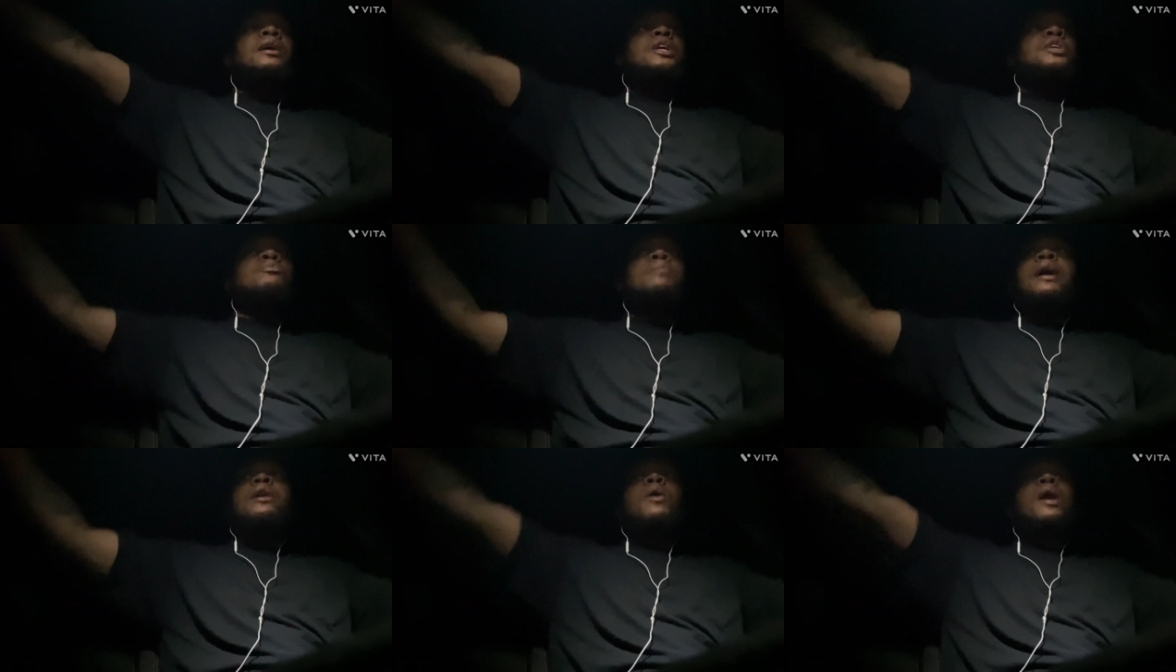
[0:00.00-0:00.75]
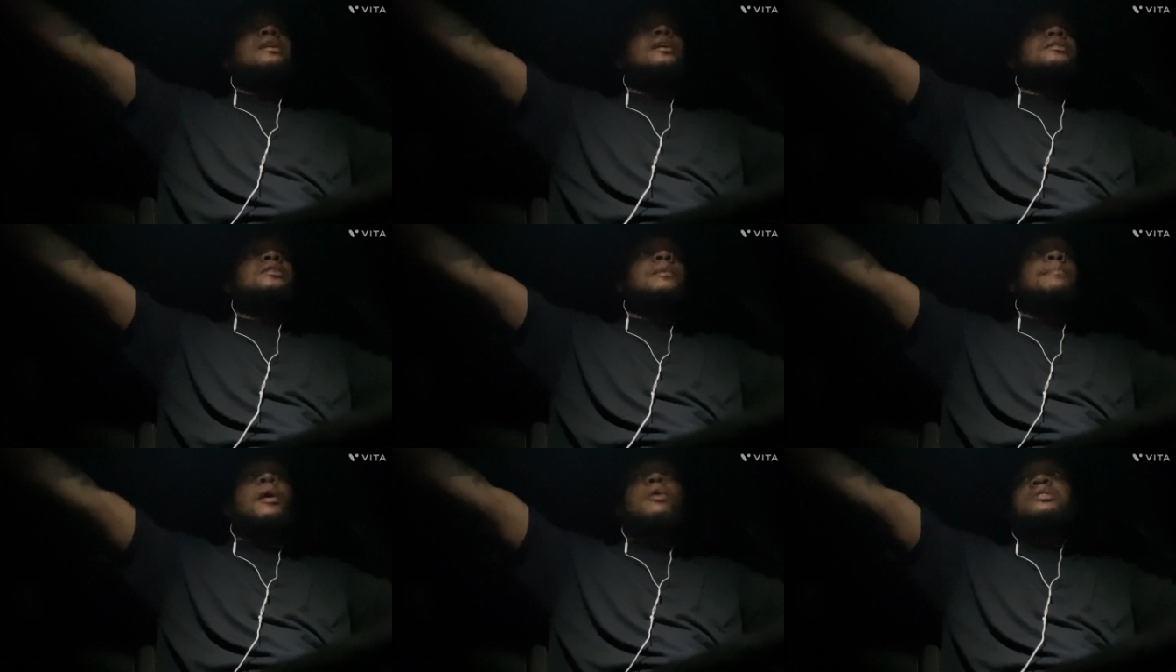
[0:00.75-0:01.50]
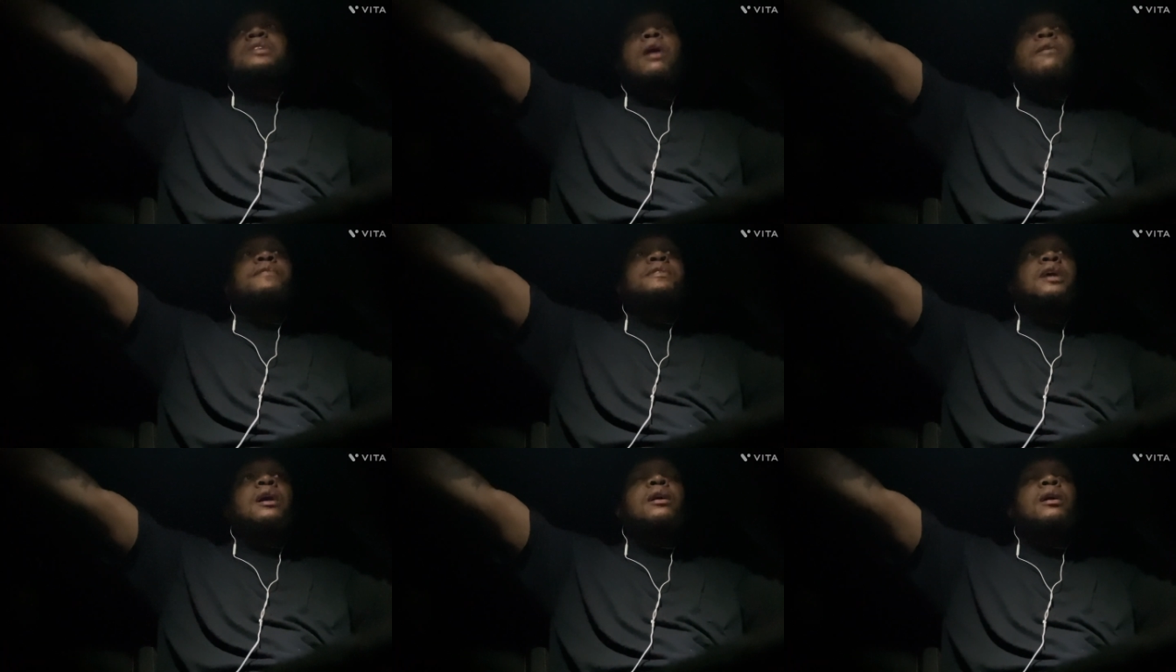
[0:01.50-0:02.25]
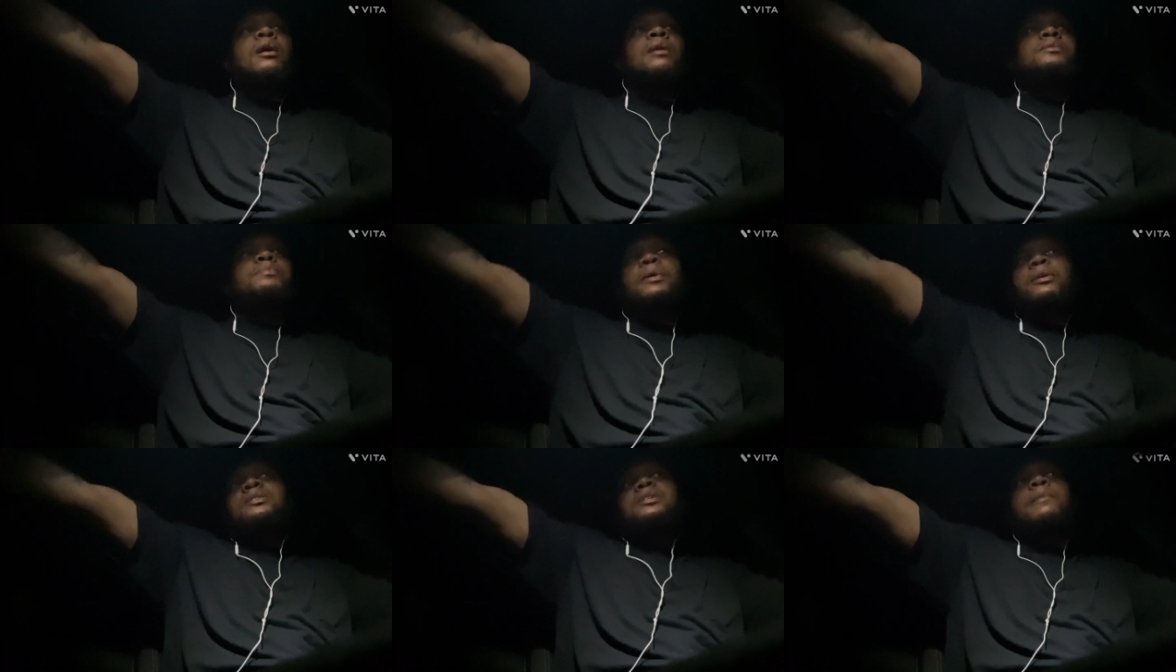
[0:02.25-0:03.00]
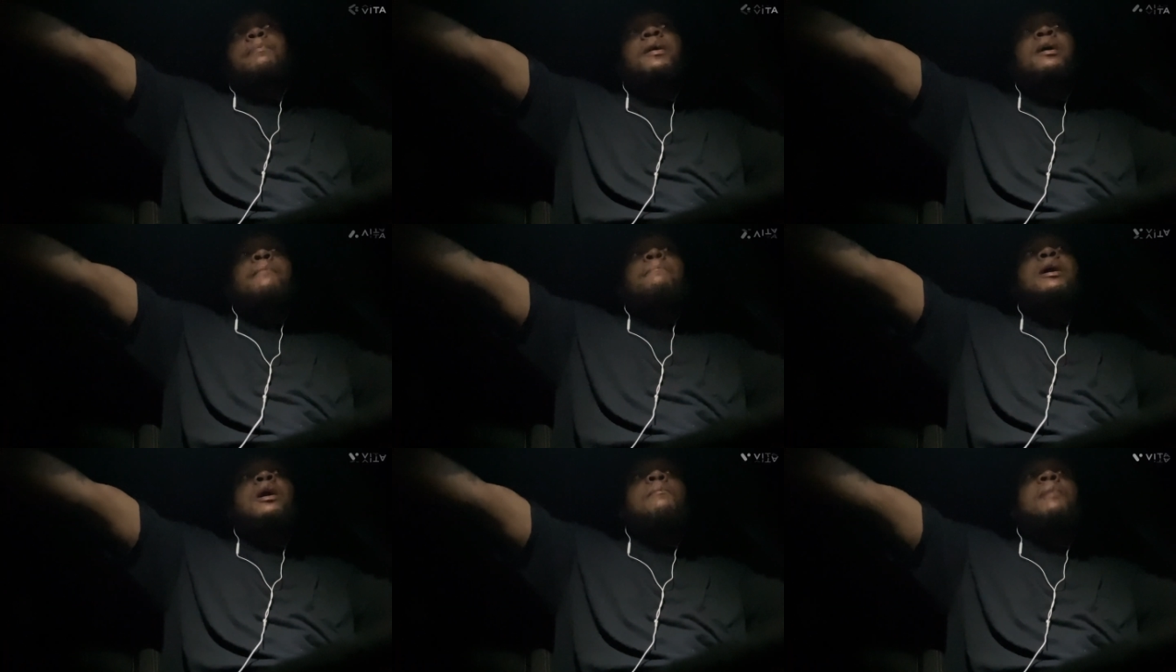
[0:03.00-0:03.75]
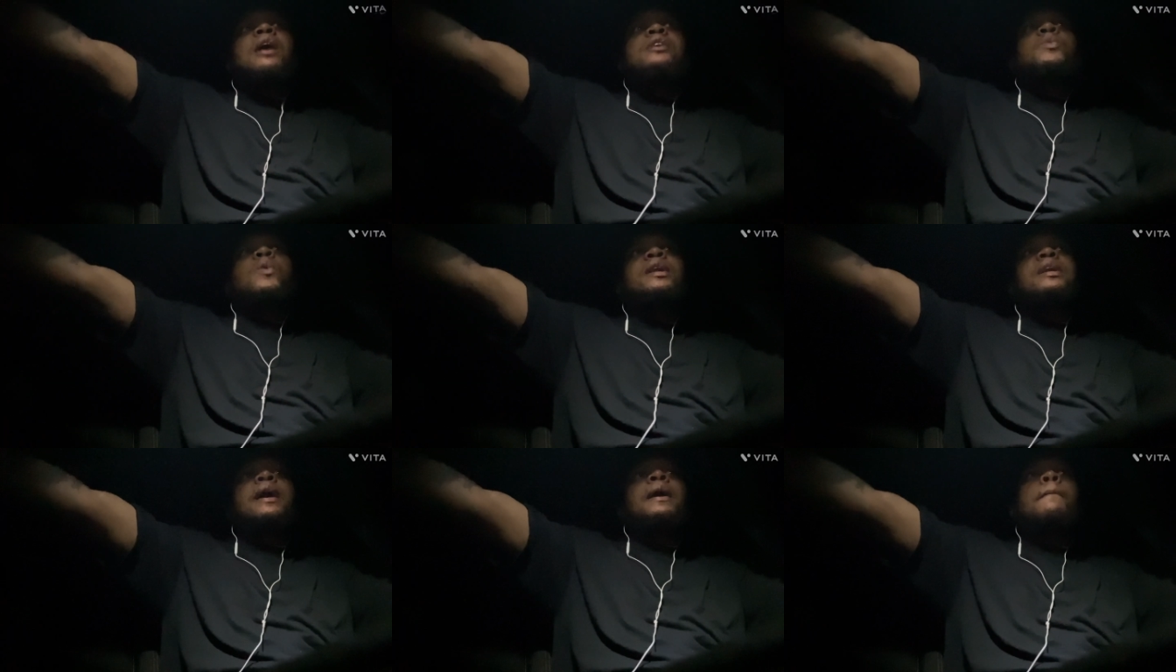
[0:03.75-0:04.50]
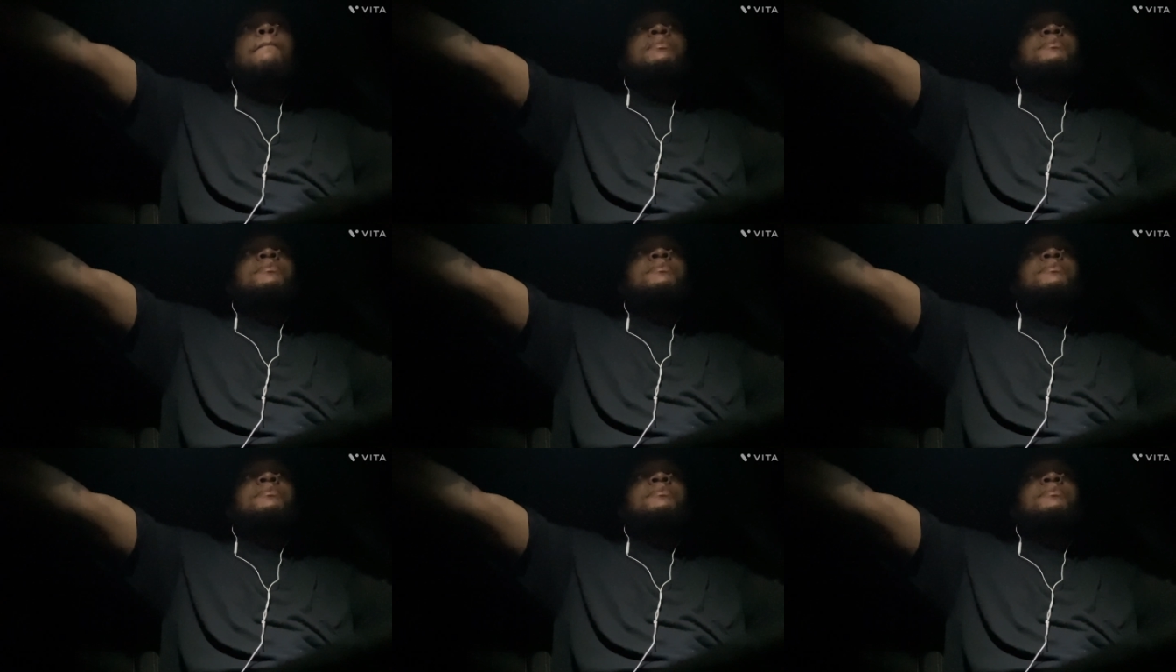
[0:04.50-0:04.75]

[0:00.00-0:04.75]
You might go out there to the post office, to the mailbox one day